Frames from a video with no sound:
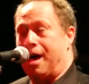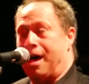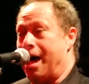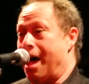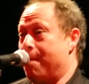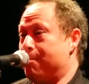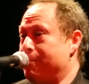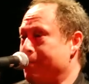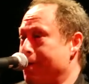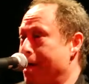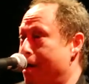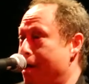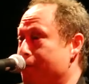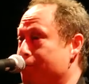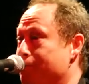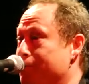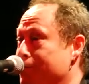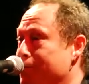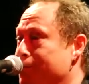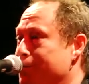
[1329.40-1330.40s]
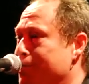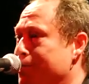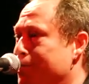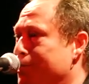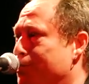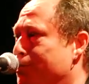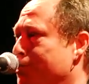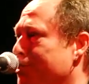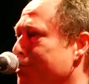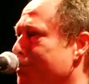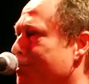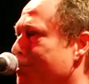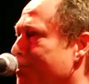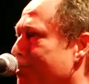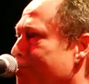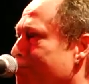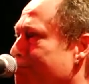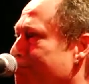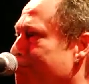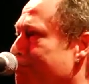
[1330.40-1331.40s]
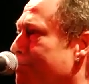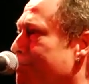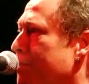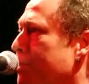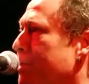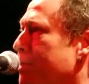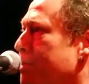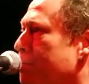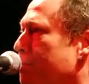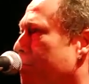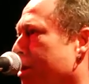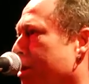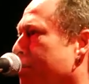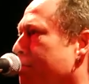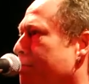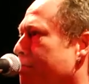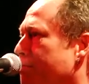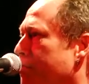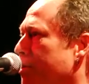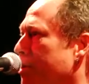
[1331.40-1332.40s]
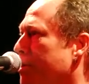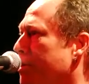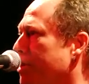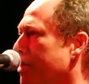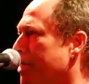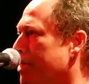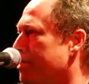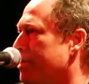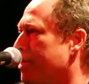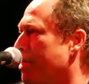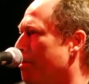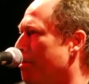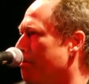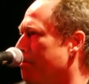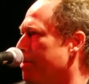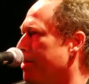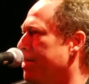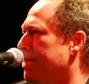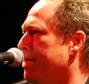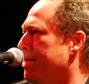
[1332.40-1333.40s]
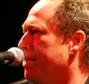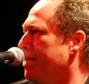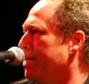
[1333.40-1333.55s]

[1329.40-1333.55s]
I'm not religious. Well, I figured you guessed that already.